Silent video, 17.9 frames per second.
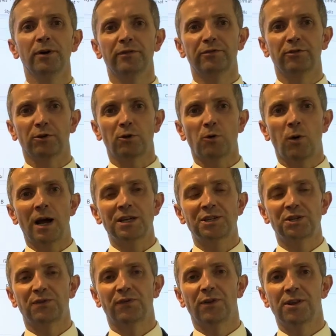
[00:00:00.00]
of
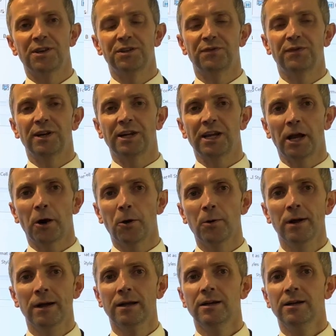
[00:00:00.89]
requests for this
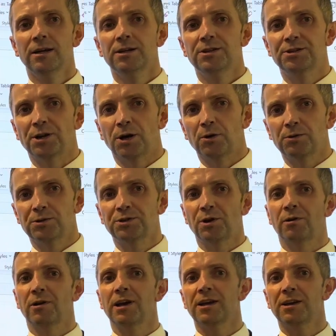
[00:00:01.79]
video, so
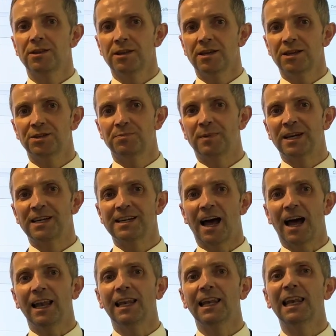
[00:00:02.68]
sorry it's been
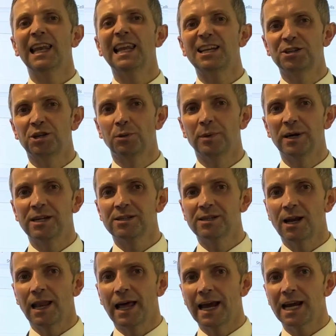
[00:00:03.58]
a little bit
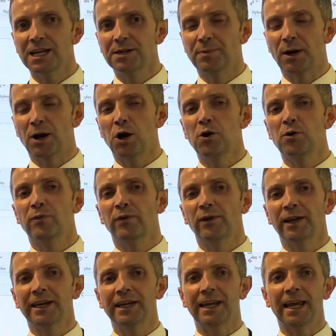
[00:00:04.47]
delayed, but
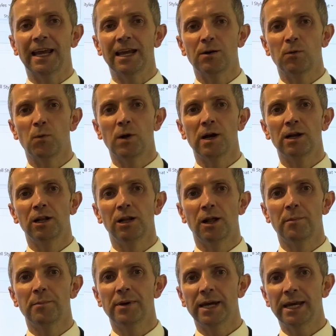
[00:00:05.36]
hopefully it
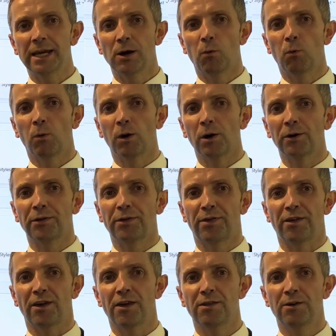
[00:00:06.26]
will be
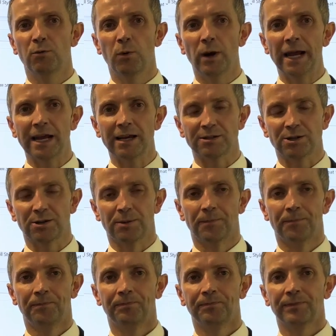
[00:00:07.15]
worth the wait.
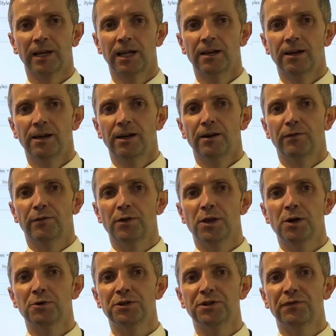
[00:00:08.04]
For
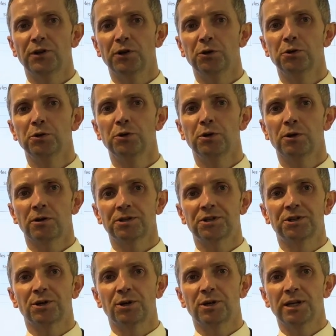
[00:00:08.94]
those of you who are
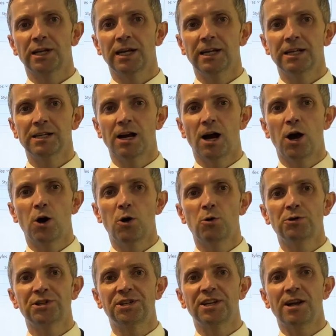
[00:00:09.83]
studying
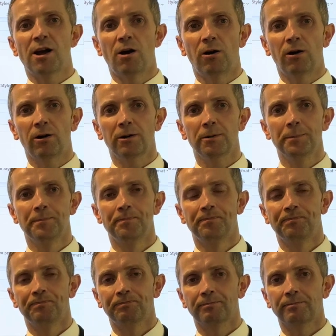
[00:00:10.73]
OCR,
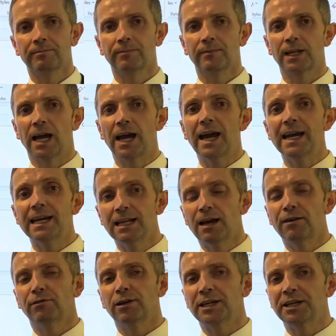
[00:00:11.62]

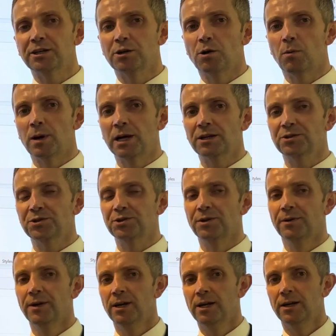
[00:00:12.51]
A-level
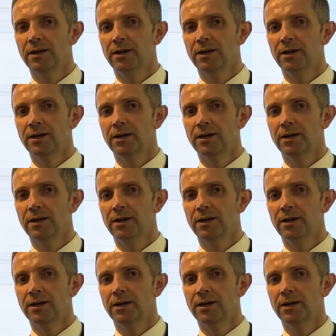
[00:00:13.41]
economics,